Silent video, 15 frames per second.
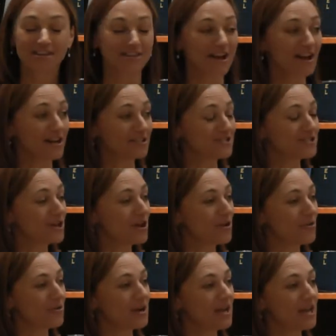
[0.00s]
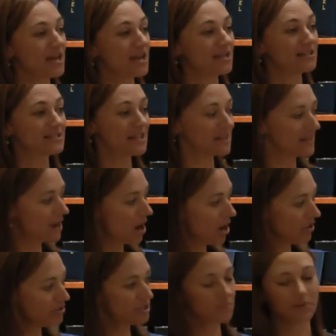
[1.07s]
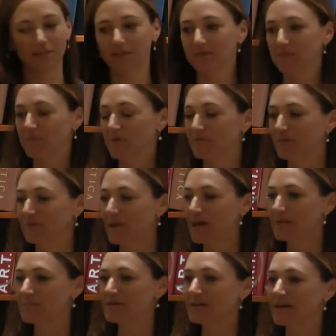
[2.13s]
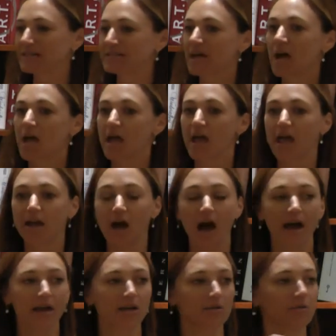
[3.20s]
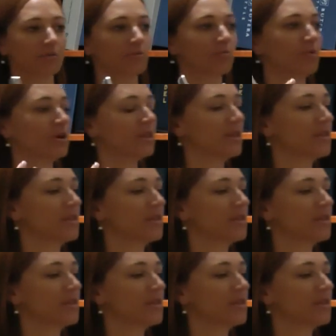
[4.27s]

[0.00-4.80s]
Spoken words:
Yeah, so it's the ultimate and above the line, because, and one of